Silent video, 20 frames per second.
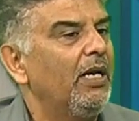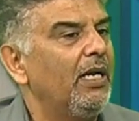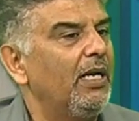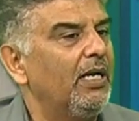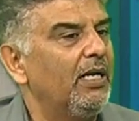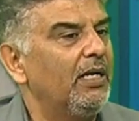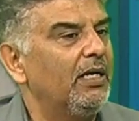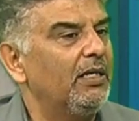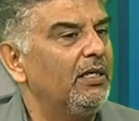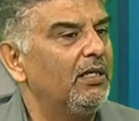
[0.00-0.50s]

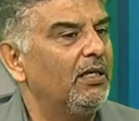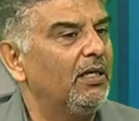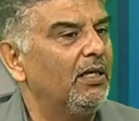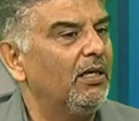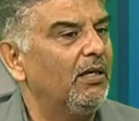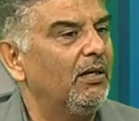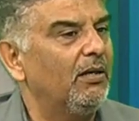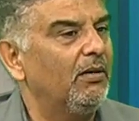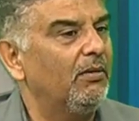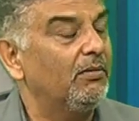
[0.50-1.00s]
and
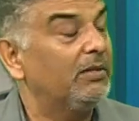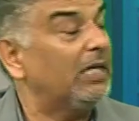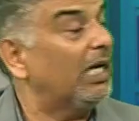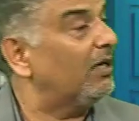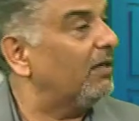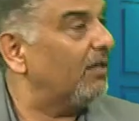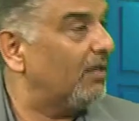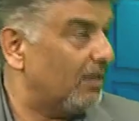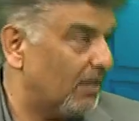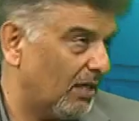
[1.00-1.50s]

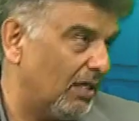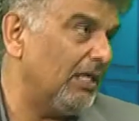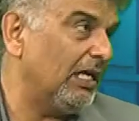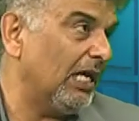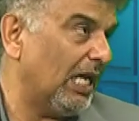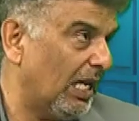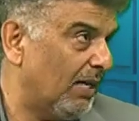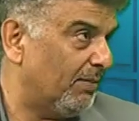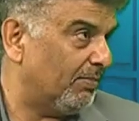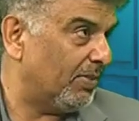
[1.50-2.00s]
that really
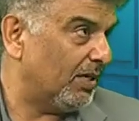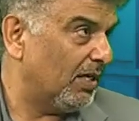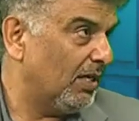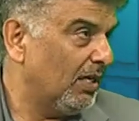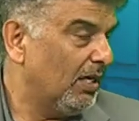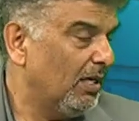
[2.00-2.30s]
helped